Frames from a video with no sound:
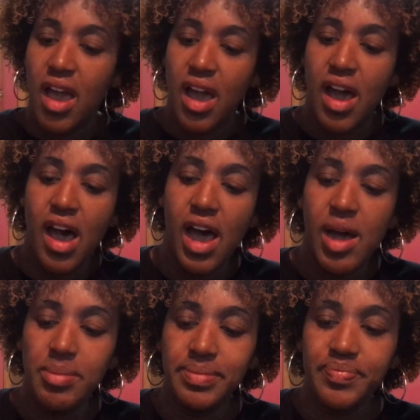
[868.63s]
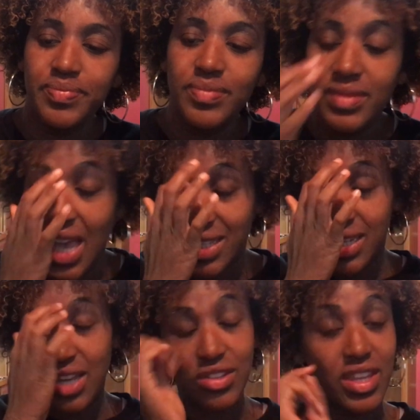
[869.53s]
That's
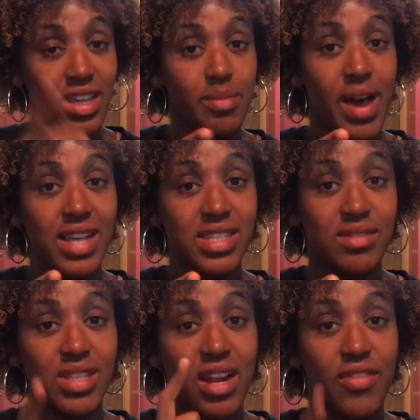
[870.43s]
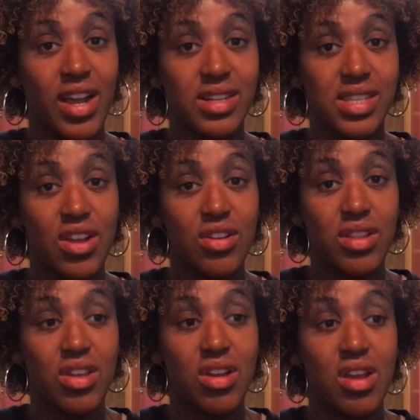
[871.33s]
another thing in the positives that I forgot to say
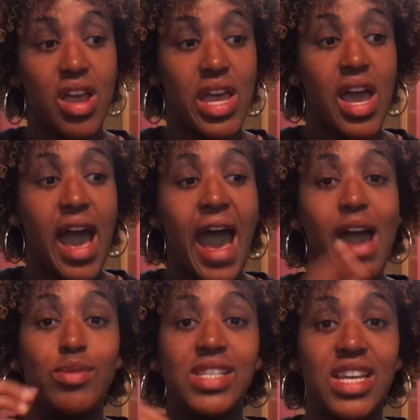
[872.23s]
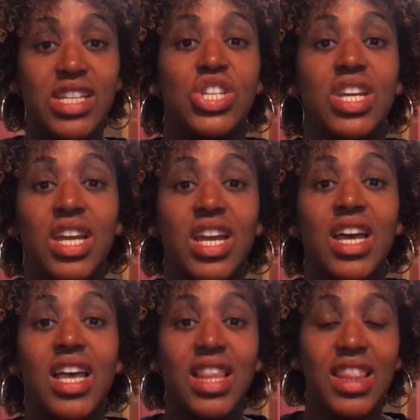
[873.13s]
earlier. I was itching
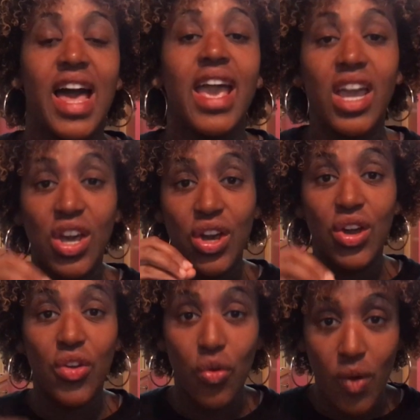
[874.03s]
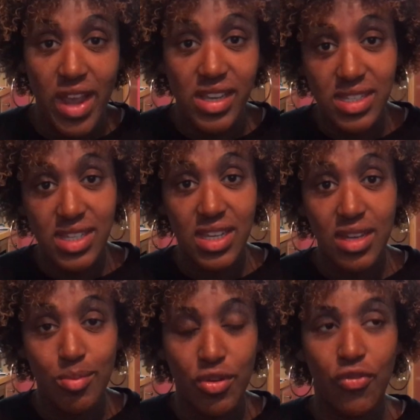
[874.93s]
like
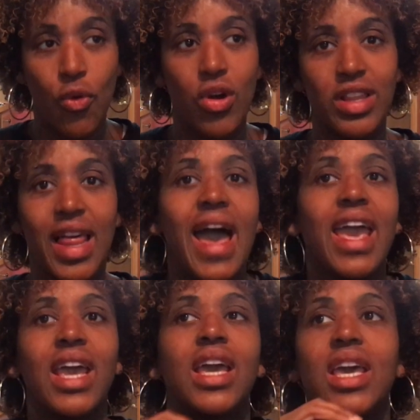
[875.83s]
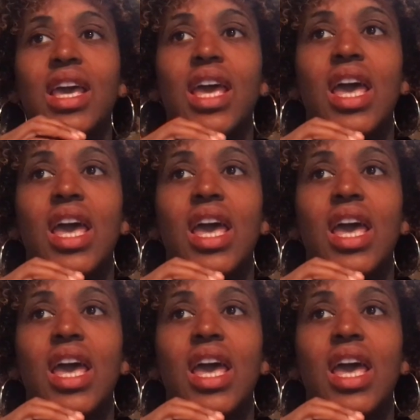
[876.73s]
crazy before, like